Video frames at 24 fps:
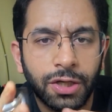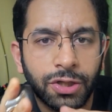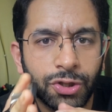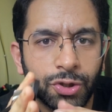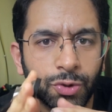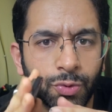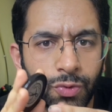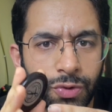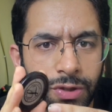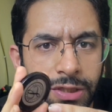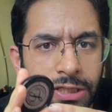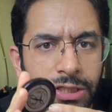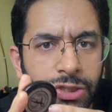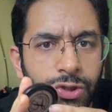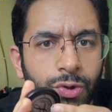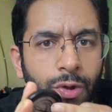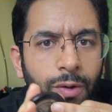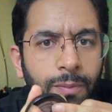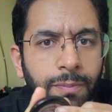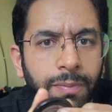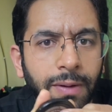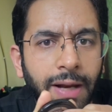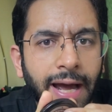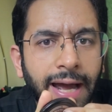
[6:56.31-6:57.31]
you need to
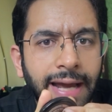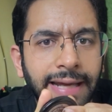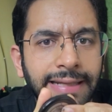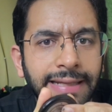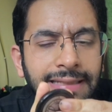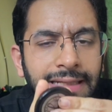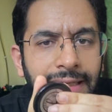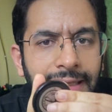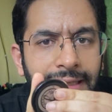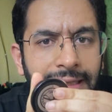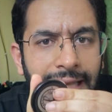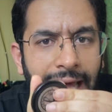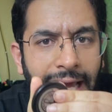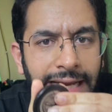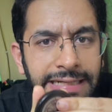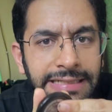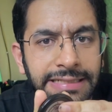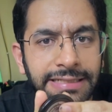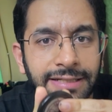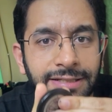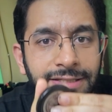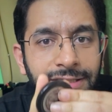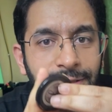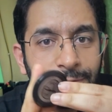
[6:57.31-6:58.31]
apply the
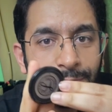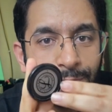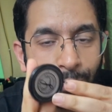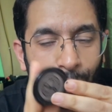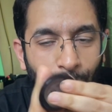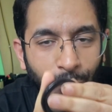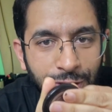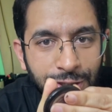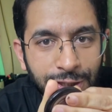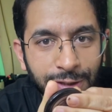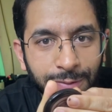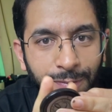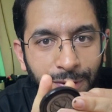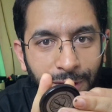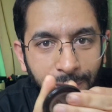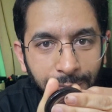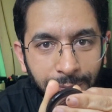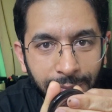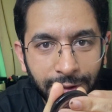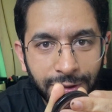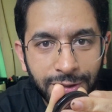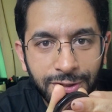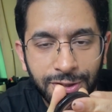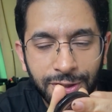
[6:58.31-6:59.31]
lightest possible
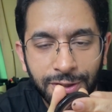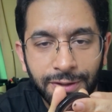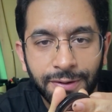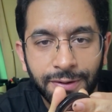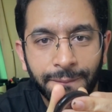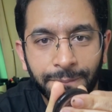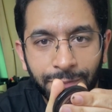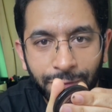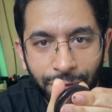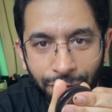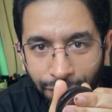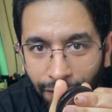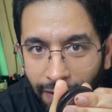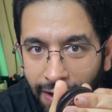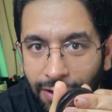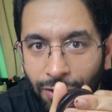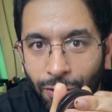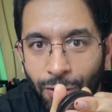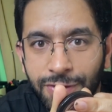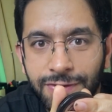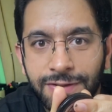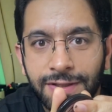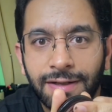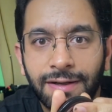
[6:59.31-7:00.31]
pressure while
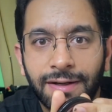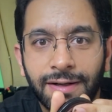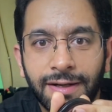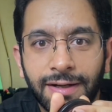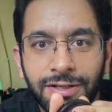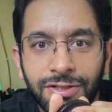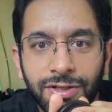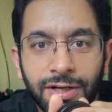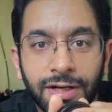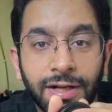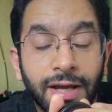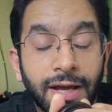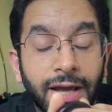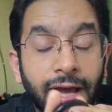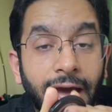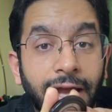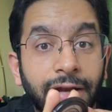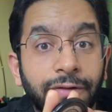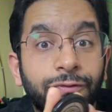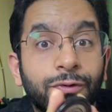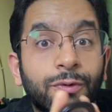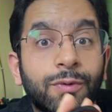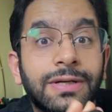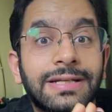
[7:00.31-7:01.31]
auscultation.
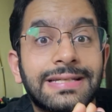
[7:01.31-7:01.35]
And if you want to